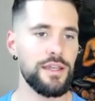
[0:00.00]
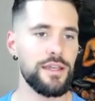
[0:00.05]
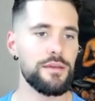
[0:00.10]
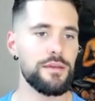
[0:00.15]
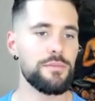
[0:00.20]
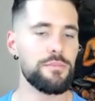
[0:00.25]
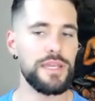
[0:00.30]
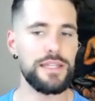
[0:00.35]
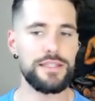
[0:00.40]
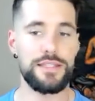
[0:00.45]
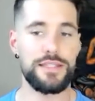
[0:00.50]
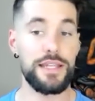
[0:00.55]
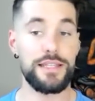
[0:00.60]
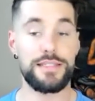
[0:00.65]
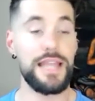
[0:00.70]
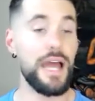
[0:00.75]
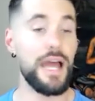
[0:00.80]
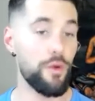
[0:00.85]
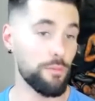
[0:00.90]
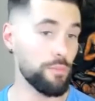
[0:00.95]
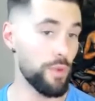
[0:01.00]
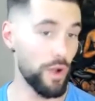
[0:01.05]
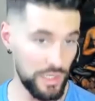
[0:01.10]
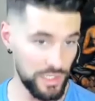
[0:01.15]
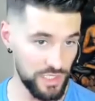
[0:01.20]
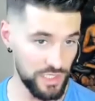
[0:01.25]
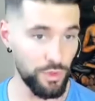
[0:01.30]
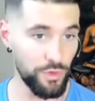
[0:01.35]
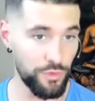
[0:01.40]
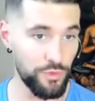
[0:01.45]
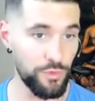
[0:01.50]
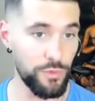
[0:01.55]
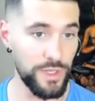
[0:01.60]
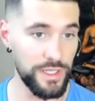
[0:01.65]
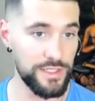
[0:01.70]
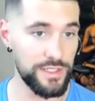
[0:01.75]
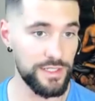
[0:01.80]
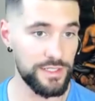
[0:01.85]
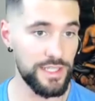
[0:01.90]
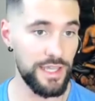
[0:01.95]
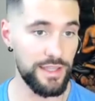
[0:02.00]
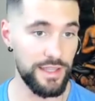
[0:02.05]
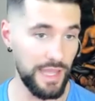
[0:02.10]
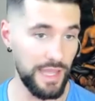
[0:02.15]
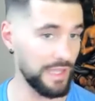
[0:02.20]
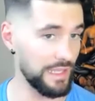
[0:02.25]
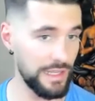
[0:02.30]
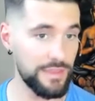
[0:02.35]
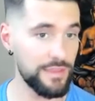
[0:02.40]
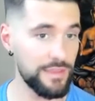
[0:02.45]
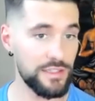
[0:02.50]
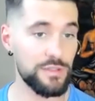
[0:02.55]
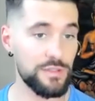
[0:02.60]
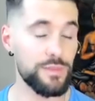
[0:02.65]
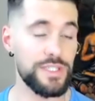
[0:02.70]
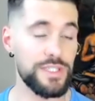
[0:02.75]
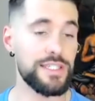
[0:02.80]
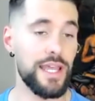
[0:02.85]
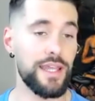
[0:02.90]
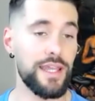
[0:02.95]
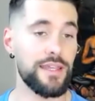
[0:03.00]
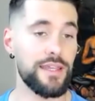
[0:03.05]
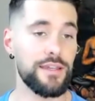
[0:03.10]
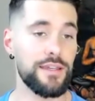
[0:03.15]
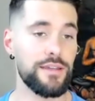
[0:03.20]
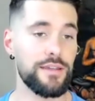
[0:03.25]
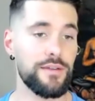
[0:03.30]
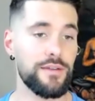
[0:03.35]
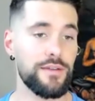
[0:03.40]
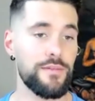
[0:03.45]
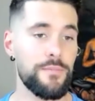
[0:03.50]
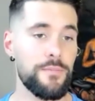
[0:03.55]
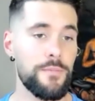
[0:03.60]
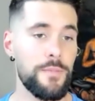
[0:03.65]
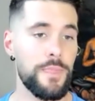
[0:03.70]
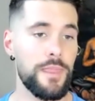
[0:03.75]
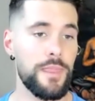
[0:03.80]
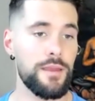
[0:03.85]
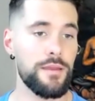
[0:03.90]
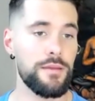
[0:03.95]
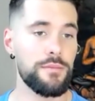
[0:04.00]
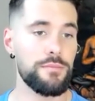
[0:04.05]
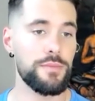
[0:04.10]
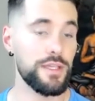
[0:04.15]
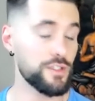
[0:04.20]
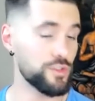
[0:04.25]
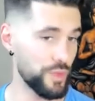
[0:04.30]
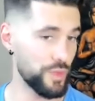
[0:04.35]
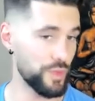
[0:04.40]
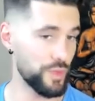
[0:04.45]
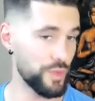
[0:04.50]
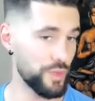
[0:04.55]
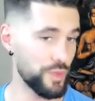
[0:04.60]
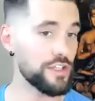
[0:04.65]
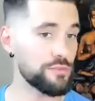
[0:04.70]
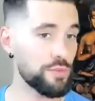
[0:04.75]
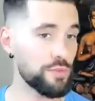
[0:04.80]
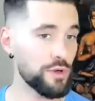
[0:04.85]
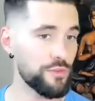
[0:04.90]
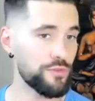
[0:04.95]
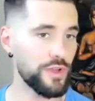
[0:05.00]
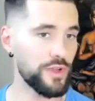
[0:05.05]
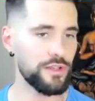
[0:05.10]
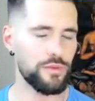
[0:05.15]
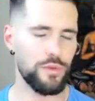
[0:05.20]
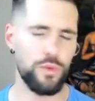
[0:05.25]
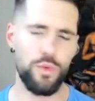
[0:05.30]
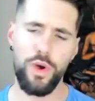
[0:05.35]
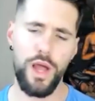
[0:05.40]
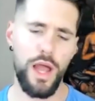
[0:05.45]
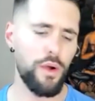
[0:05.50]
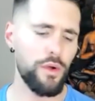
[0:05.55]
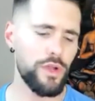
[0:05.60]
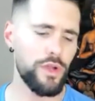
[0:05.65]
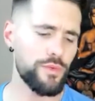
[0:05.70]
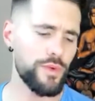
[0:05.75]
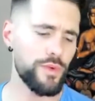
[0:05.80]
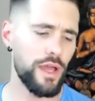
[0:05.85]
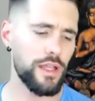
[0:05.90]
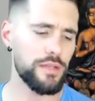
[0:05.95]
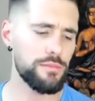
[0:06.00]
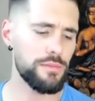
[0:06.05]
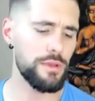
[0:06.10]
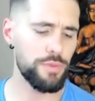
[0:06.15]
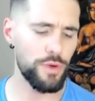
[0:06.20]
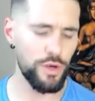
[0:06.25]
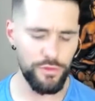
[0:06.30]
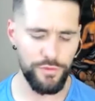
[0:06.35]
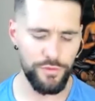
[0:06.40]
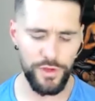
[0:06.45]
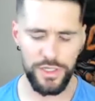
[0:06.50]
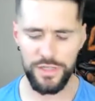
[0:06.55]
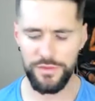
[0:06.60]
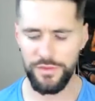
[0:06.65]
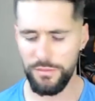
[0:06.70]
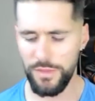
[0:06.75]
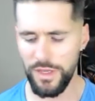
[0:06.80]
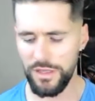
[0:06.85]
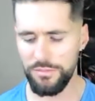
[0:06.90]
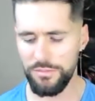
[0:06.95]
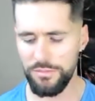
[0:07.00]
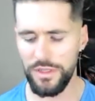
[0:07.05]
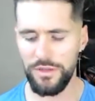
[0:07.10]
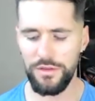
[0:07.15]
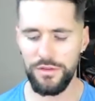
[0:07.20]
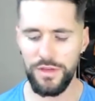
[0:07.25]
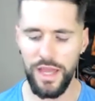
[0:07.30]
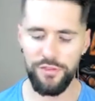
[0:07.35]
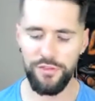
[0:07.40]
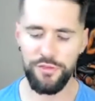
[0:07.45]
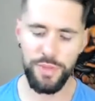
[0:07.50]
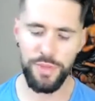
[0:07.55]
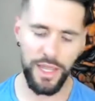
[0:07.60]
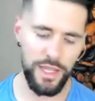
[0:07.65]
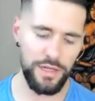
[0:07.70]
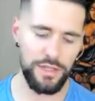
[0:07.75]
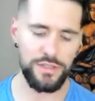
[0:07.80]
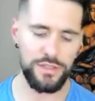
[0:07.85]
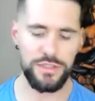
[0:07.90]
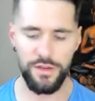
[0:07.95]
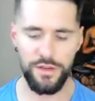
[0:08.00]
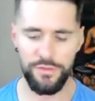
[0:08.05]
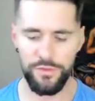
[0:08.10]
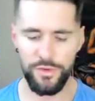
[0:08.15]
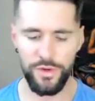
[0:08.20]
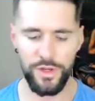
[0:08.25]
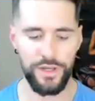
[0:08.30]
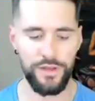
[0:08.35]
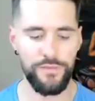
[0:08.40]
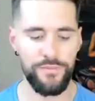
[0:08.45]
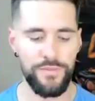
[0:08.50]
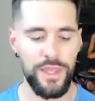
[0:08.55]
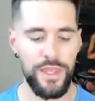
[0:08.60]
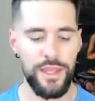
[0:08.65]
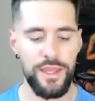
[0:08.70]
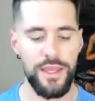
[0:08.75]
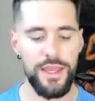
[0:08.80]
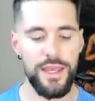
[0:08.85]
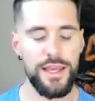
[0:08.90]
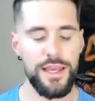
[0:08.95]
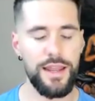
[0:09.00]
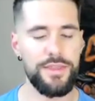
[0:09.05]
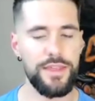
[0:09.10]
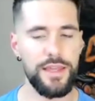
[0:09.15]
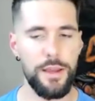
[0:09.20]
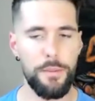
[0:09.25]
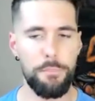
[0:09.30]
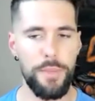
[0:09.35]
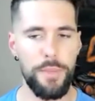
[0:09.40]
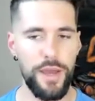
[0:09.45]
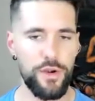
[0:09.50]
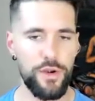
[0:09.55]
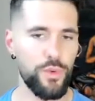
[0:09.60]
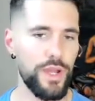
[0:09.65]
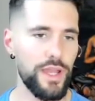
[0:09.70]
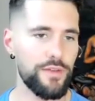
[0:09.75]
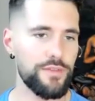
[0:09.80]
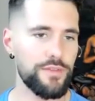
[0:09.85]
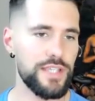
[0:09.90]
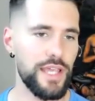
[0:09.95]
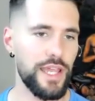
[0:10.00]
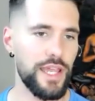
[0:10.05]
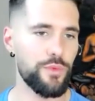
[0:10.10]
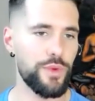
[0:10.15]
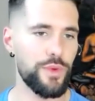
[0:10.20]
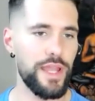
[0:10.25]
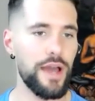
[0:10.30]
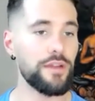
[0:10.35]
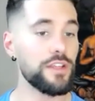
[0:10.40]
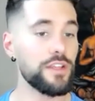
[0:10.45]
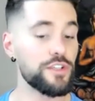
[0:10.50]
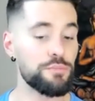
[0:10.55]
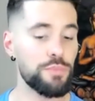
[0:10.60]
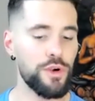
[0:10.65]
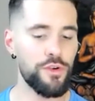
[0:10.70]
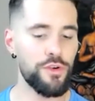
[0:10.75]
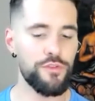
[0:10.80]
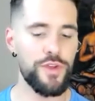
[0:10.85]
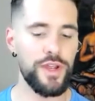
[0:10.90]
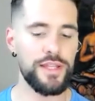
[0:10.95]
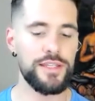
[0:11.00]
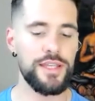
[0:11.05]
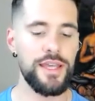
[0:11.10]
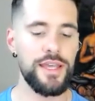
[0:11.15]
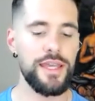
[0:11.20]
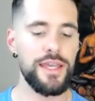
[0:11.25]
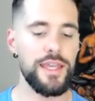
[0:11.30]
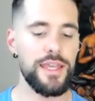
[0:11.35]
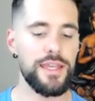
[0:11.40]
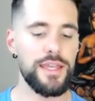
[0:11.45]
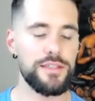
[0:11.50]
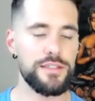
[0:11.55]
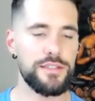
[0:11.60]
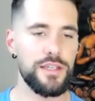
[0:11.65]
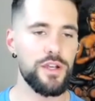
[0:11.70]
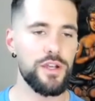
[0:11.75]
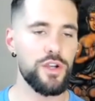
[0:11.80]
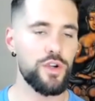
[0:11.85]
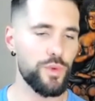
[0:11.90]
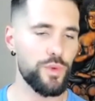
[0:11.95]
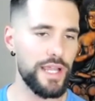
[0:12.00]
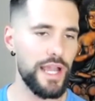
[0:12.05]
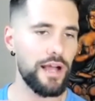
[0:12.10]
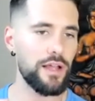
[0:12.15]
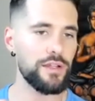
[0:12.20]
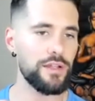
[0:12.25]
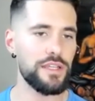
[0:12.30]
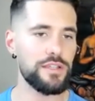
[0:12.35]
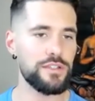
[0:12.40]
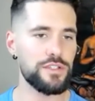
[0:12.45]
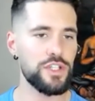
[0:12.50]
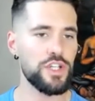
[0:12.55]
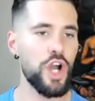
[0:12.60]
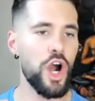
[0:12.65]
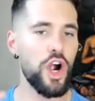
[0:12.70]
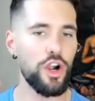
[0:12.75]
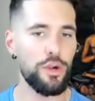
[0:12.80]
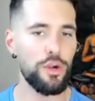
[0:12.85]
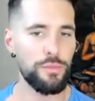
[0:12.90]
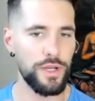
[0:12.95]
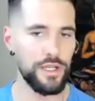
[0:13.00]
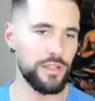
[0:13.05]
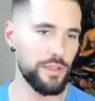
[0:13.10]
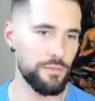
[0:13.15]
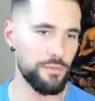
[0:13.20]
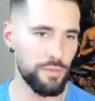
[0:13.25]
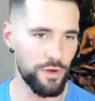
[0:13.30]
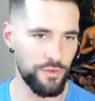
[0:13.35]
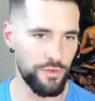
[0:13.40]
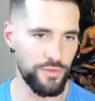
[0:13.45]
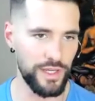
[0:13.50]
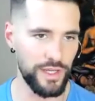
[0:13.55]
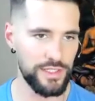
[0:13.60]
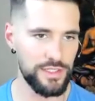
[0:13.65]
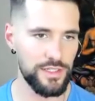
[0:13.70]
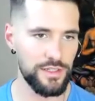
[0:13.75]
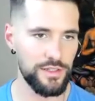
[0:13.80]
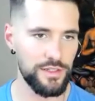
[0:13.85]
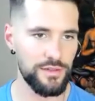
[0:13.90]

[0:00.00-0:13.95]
means that it's now impossible for me to say that anything's a mistake because reality is perfect. Well, how can reality be perfect if it made me have pain and suffering? And I think a better way of saying reality is perfect is reality is karmically perfect.